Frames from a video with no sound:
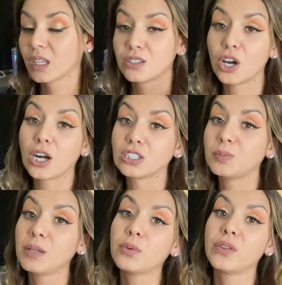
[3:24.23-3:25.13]
talked to
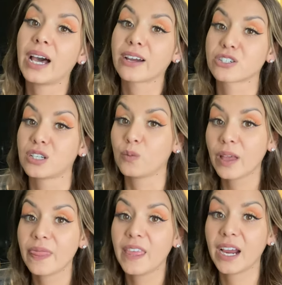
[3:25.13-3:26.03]
people that actually
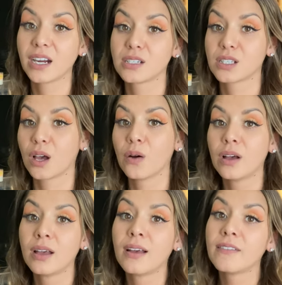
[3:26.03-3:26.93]
went there. So
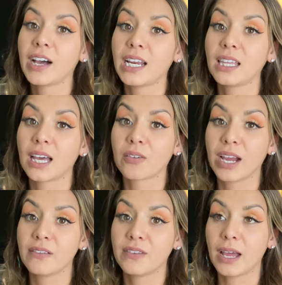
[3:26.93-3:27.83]
finding that
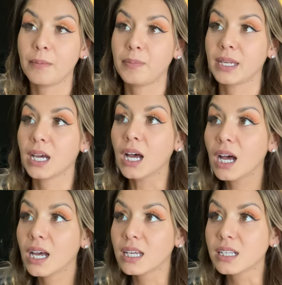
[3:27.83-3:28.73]
right vet,
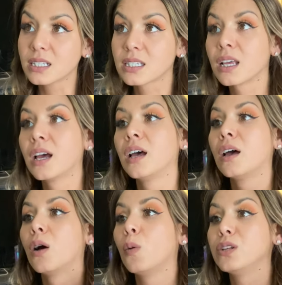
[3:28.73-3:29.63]
because
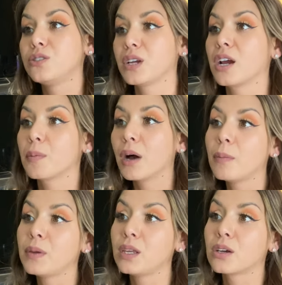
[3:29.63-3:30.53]
once you get your
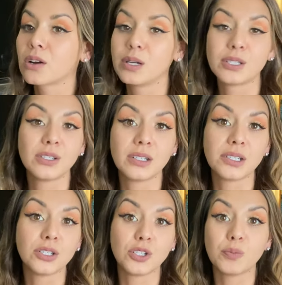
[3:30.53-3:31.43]
puppy, you're going to need
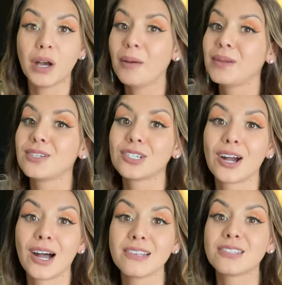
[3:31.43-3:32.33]
to do puppy
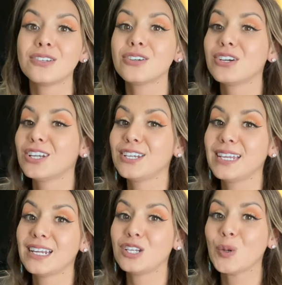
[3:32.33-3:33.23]
shots. You're going to
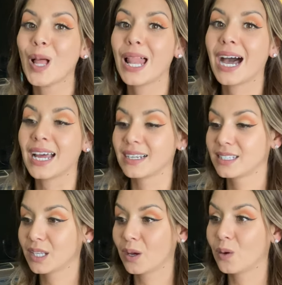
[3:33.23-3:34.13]
need to do a lot.
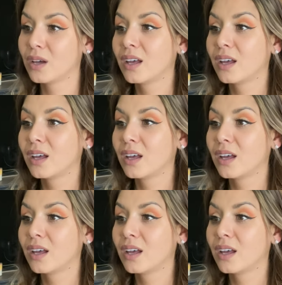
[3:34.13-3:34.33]
So